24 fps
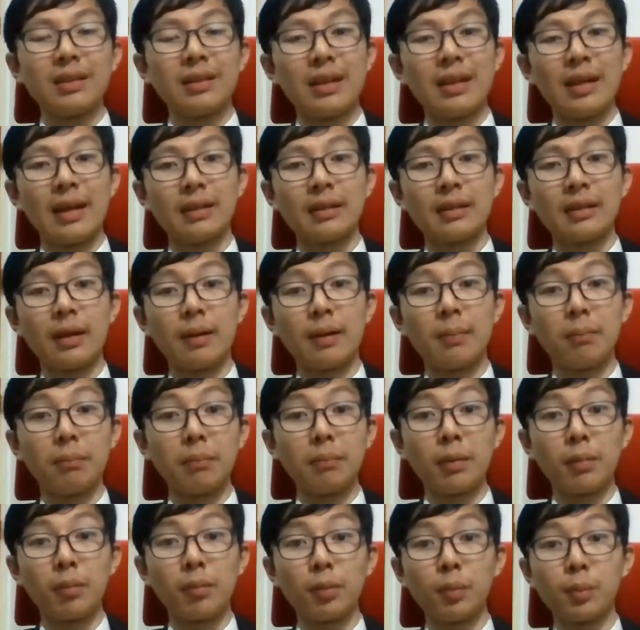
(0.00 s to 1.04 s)
that uh,
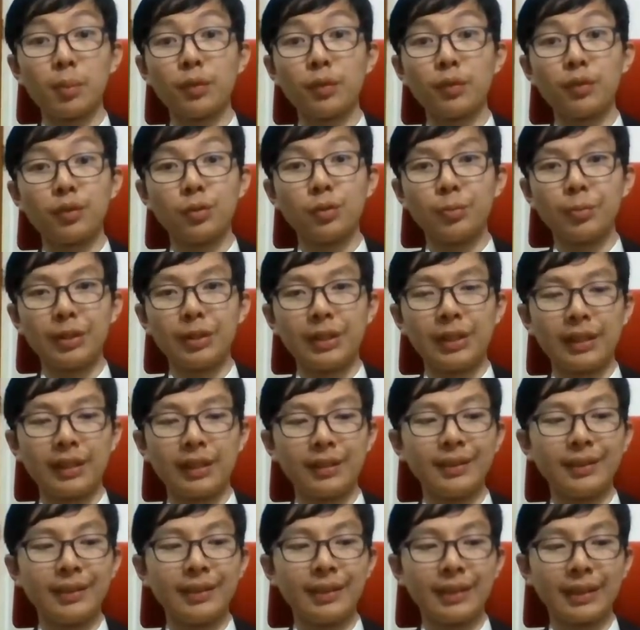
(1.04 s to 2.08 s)
memorable to me
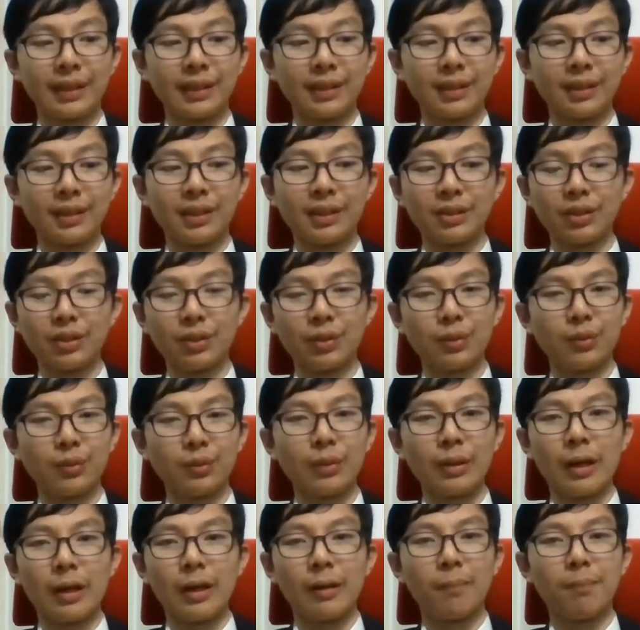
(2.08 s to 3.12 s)
yet
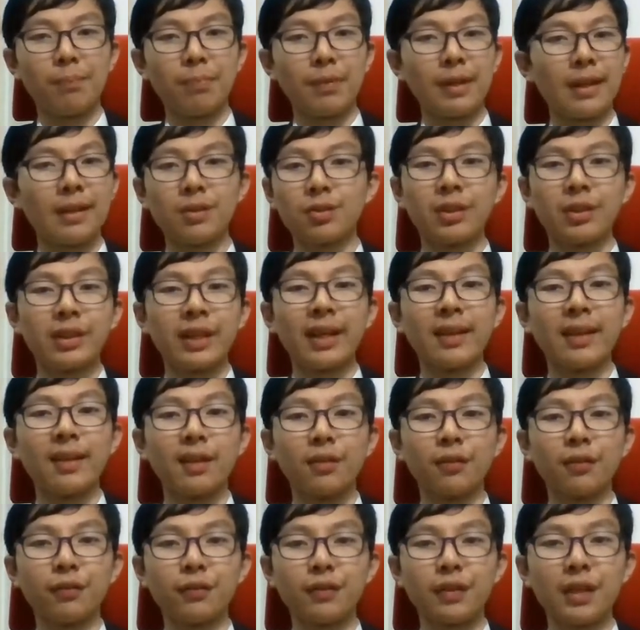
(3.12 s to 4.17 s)
also um, 8 or 9
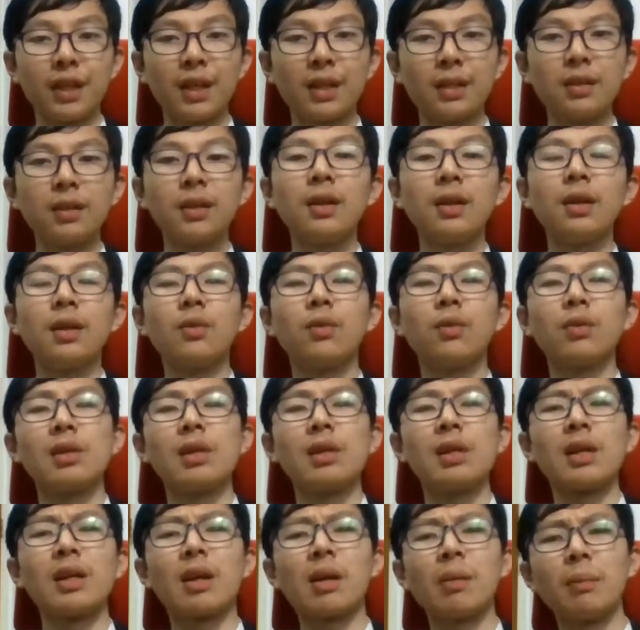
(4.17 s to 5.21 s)
out of 10 would
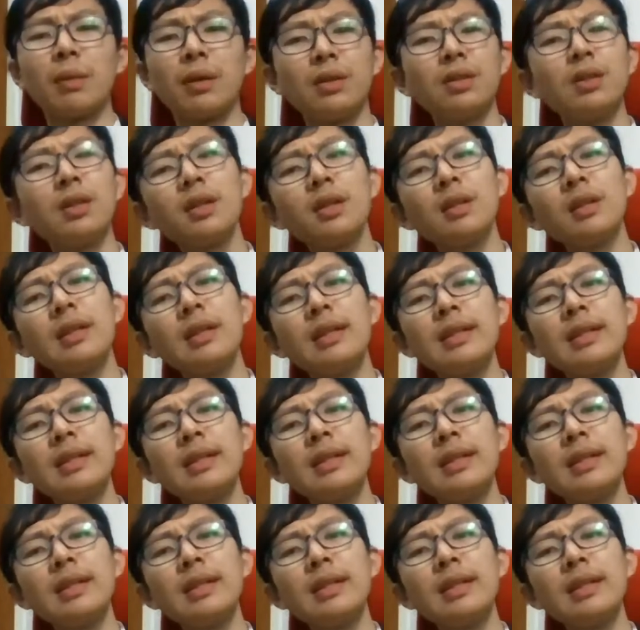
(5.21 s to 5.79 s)
I recommend it?